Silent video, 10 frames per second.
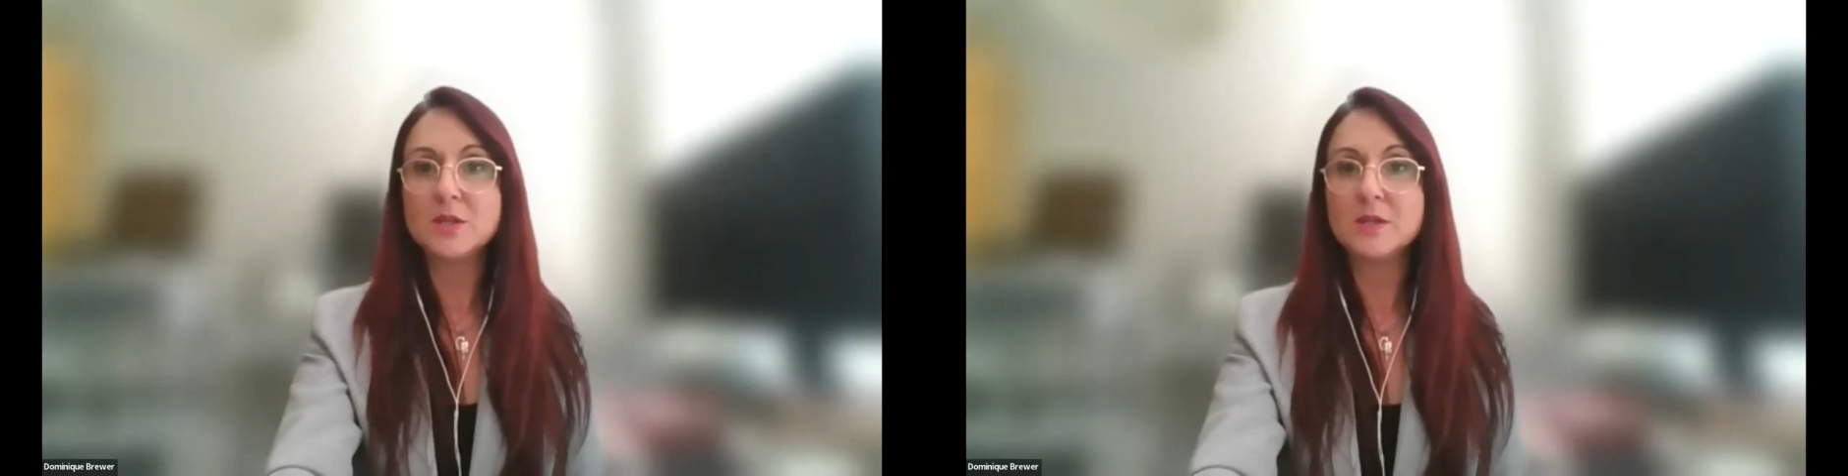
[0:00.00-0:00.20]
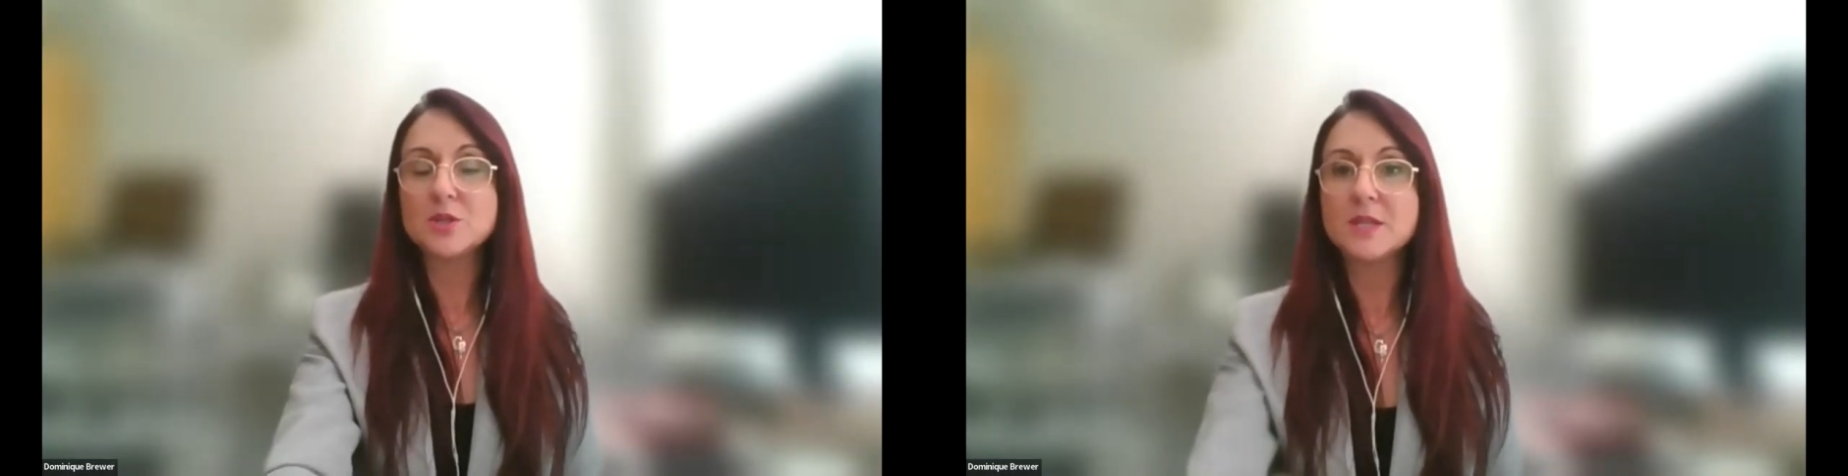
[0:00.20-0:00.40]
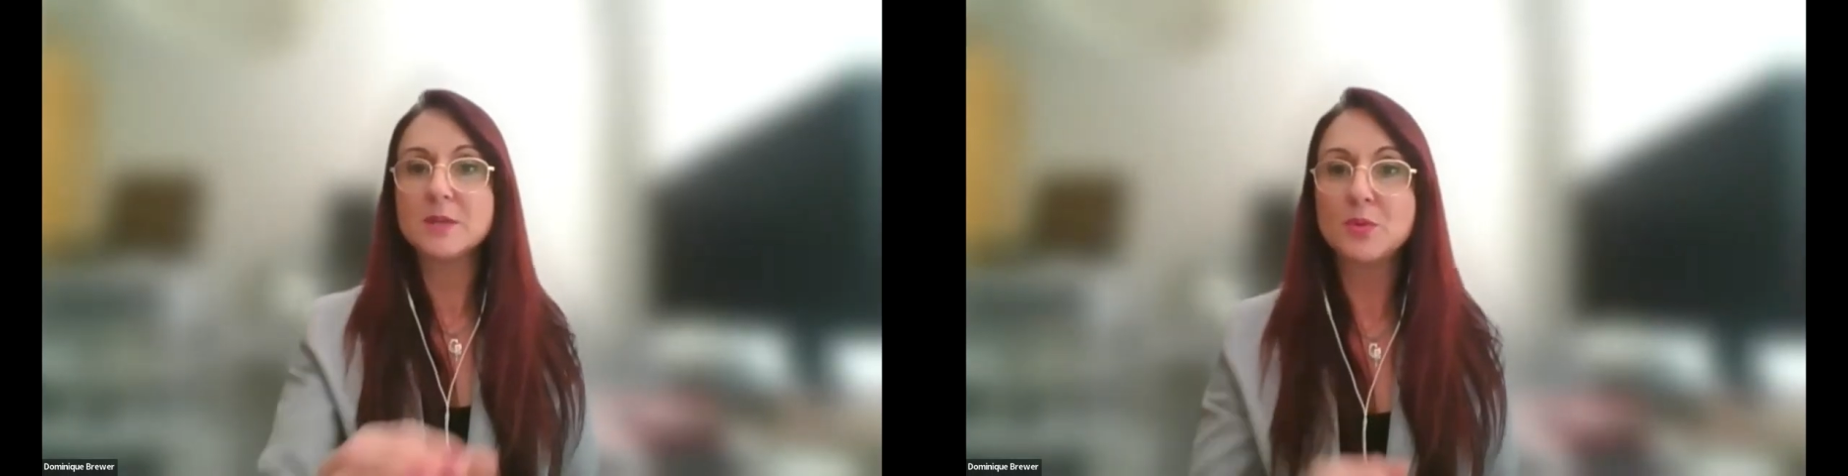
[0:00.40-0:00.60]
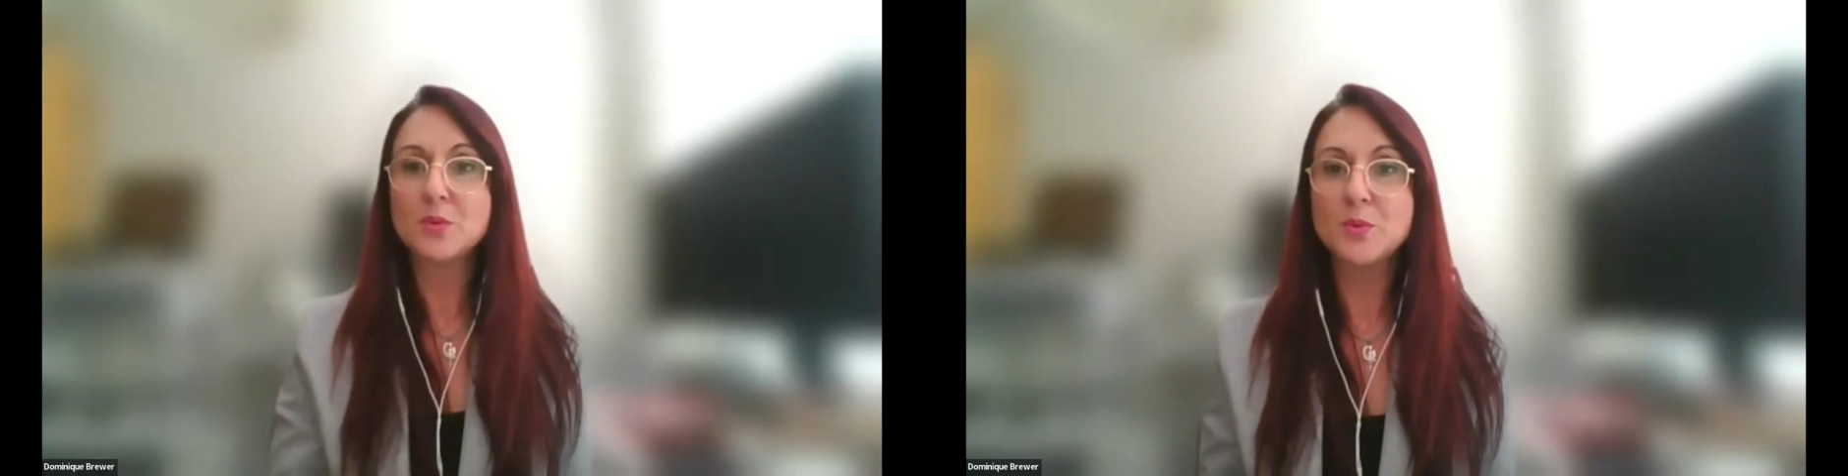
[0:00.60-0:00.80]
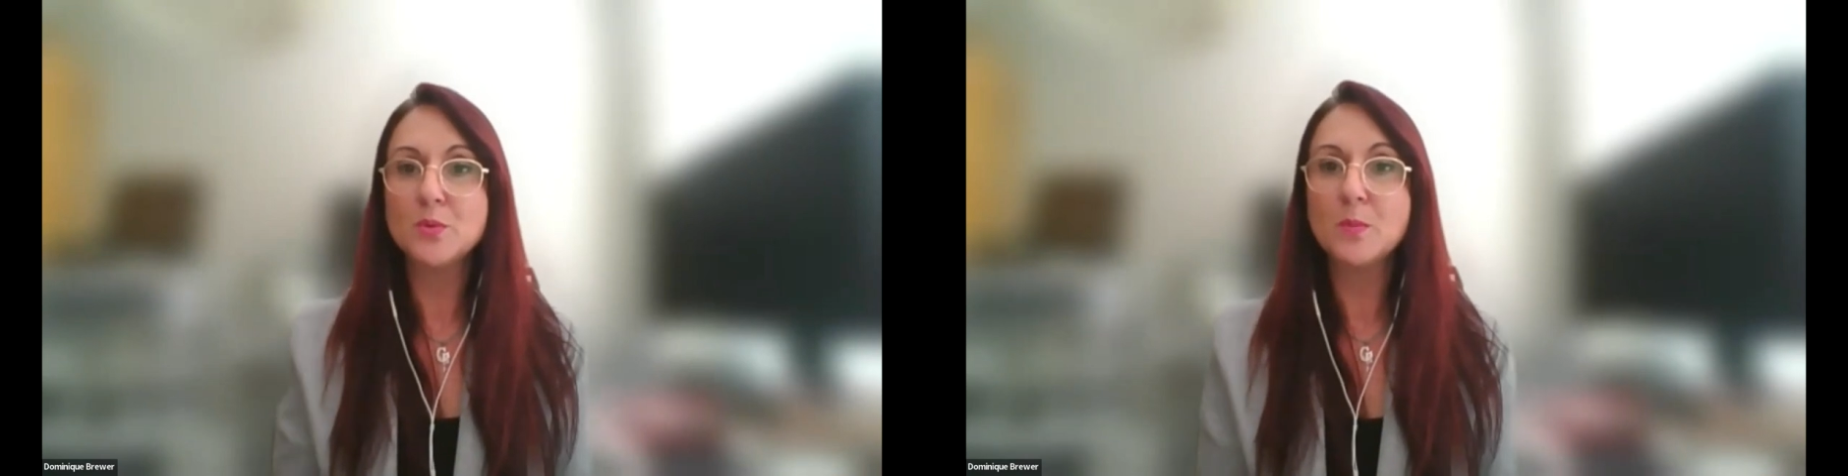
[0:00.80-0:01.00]
just came
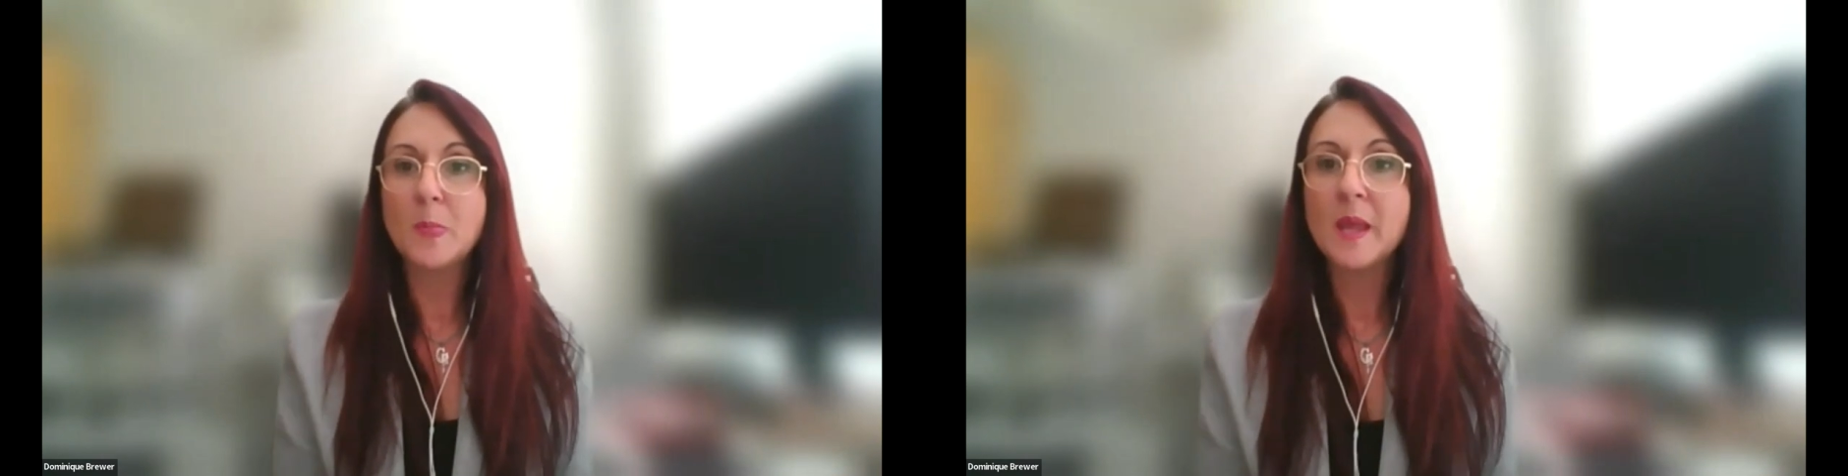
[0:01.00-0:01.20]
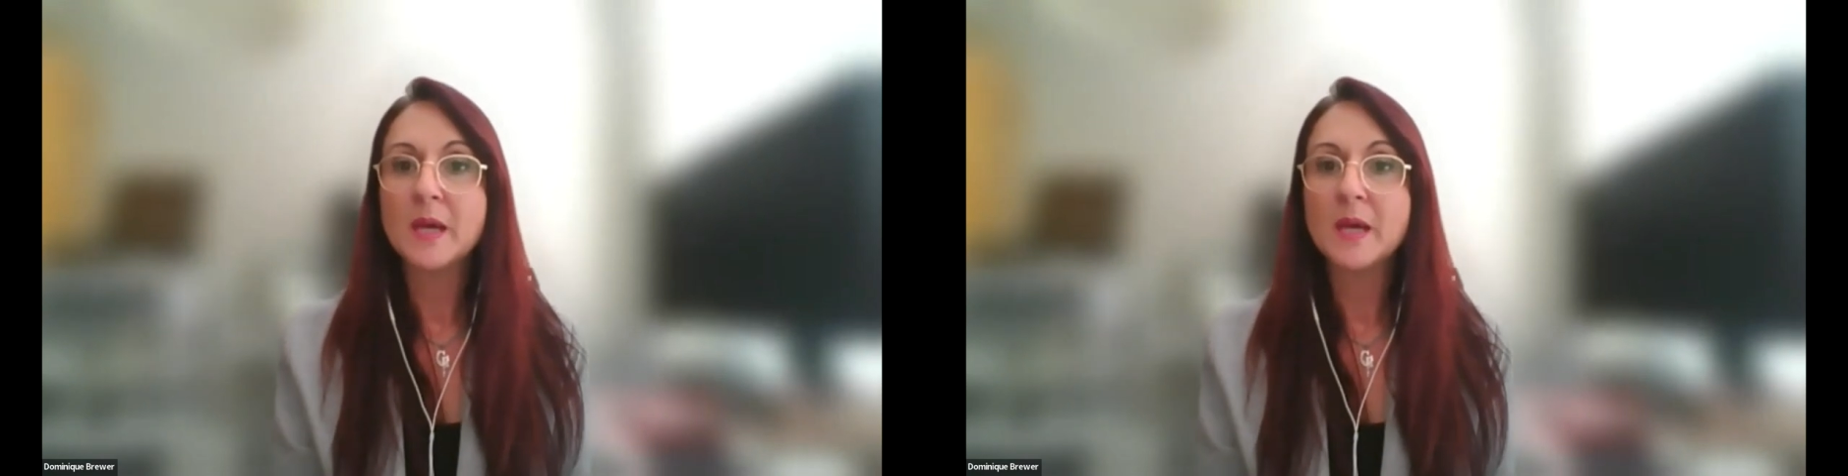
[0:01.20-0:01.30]
through.